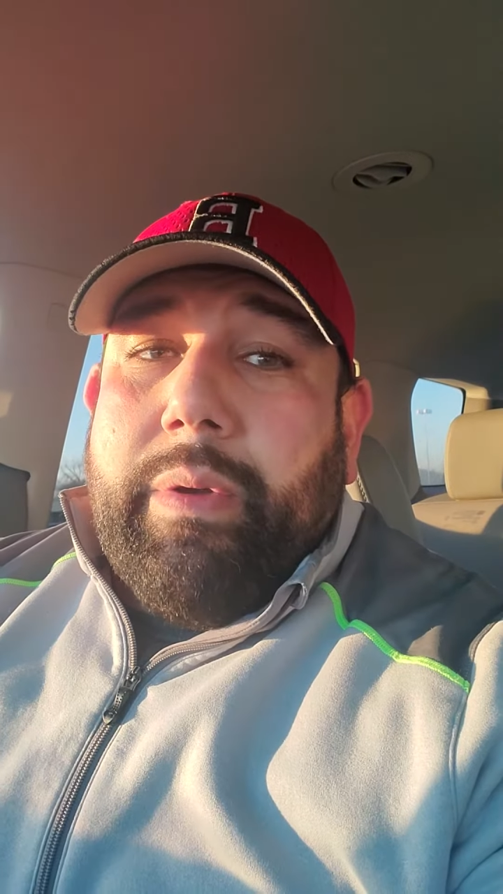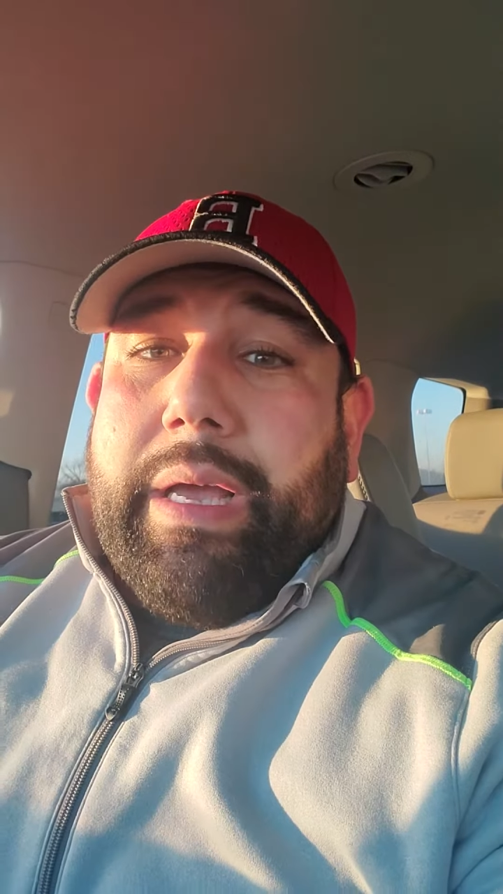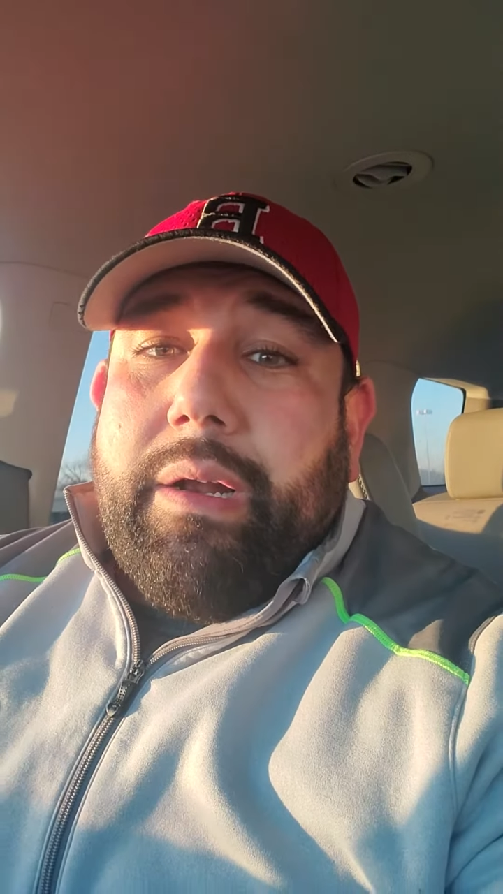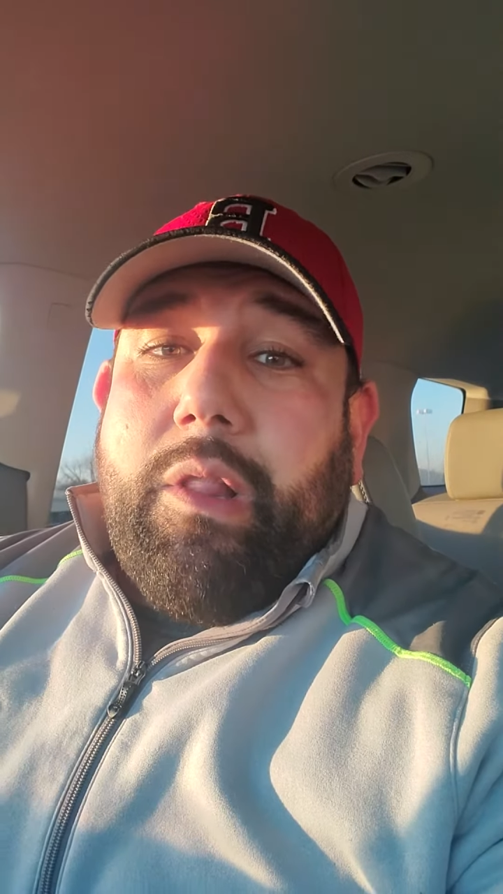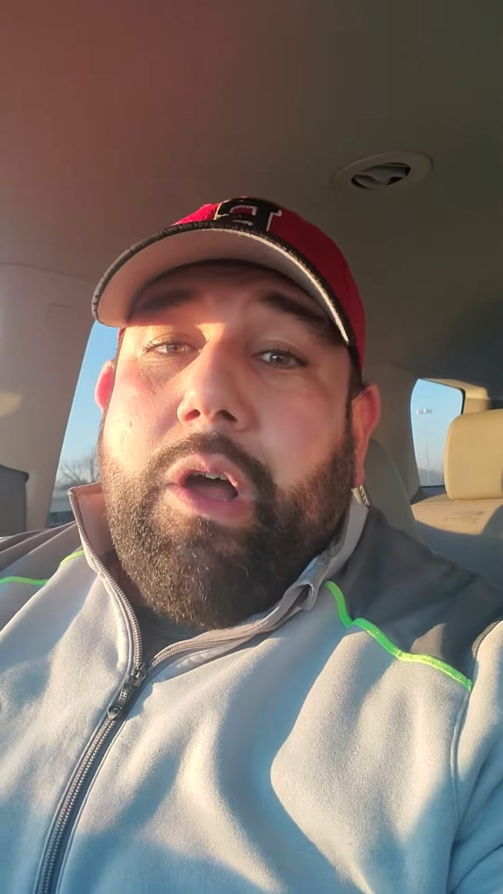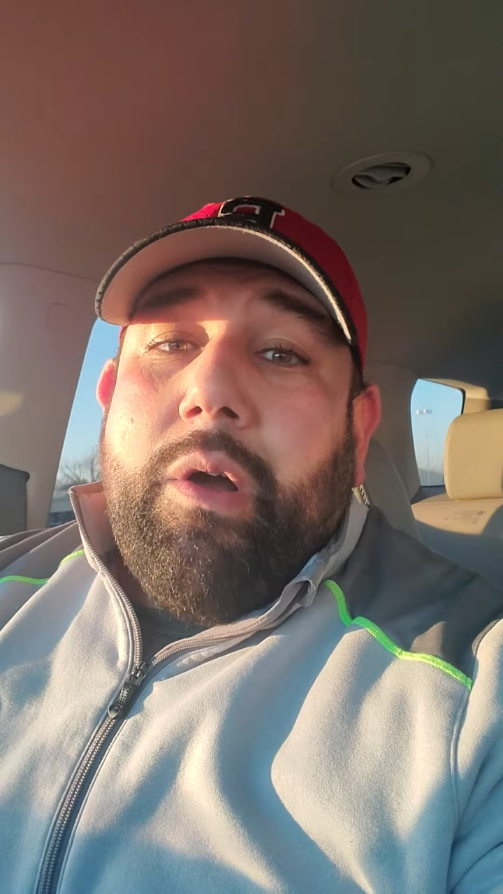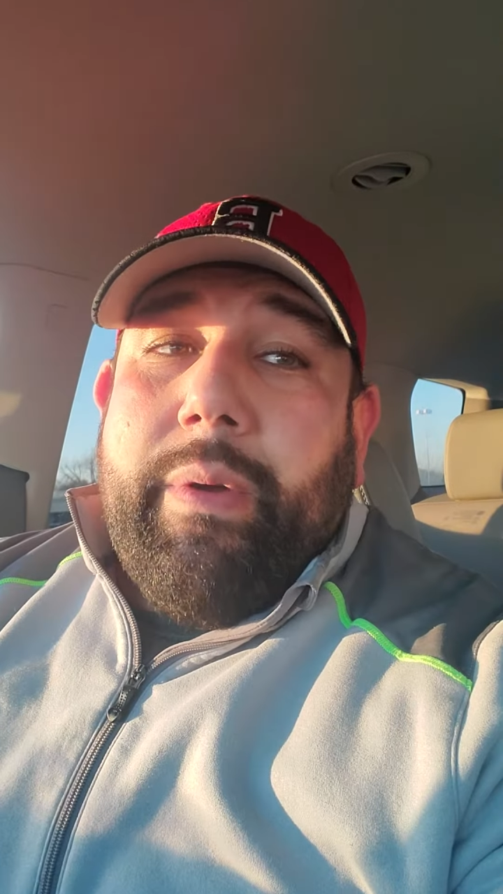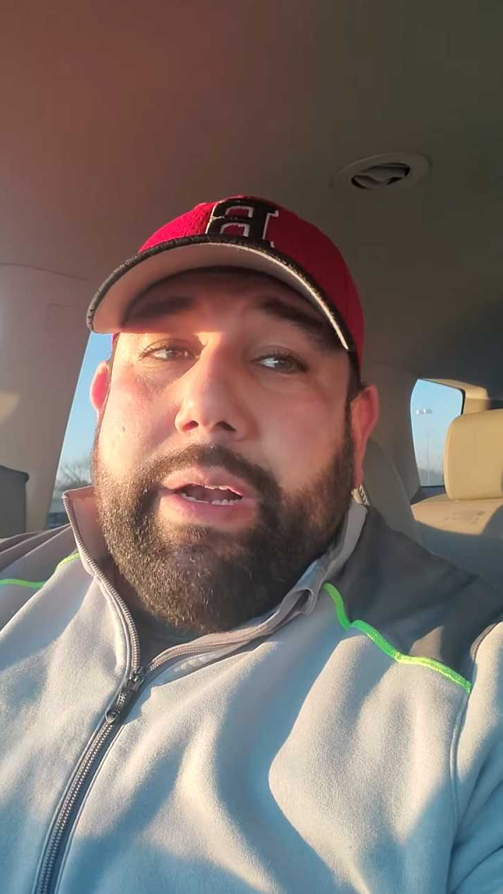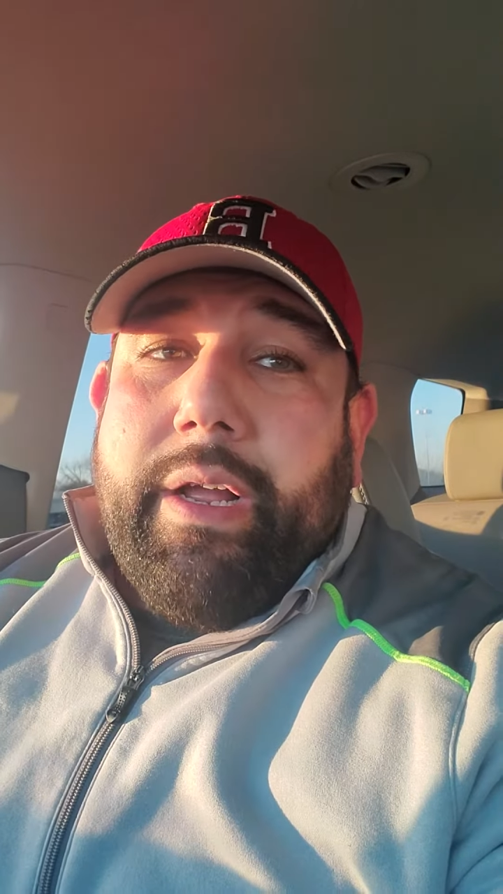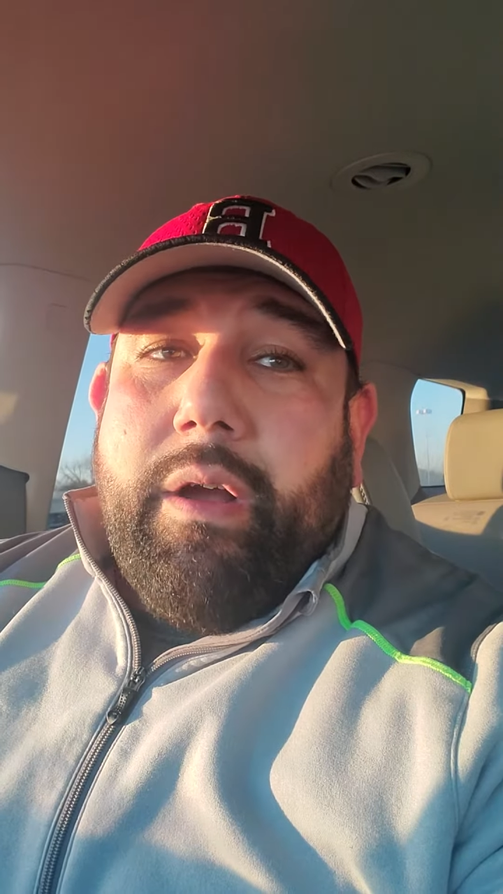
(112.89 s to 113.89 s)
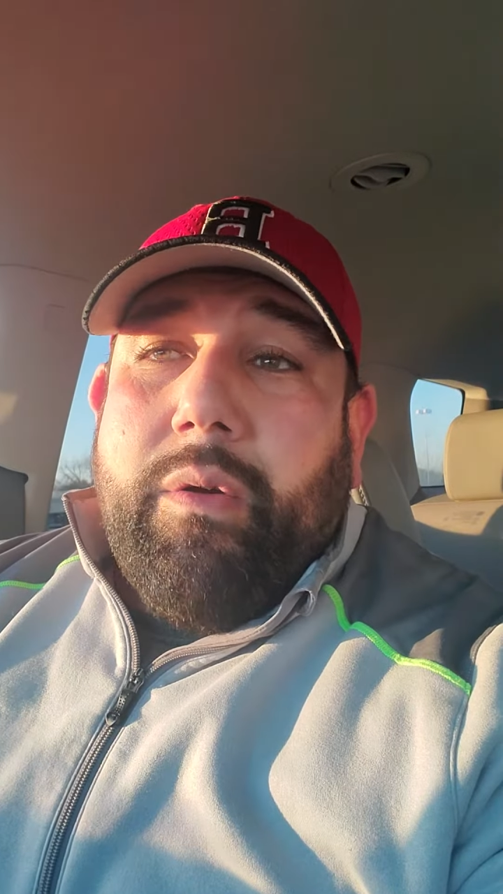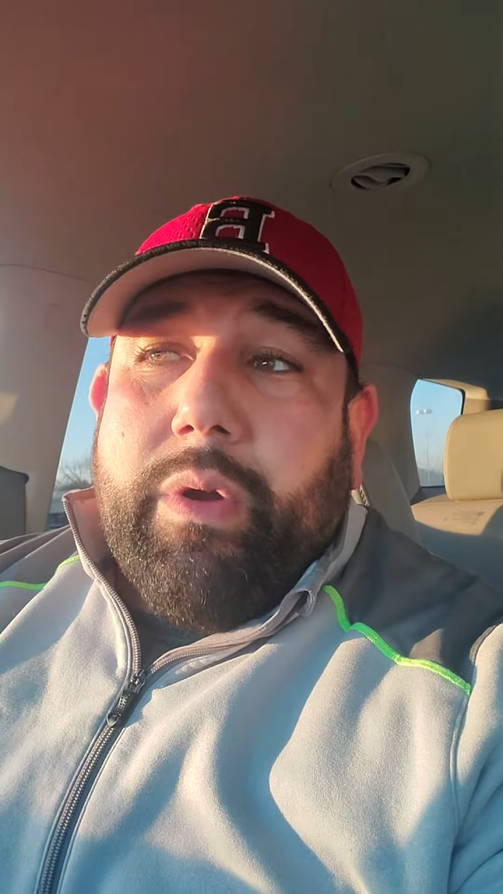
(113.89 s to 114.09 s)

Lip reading: got a long way to go.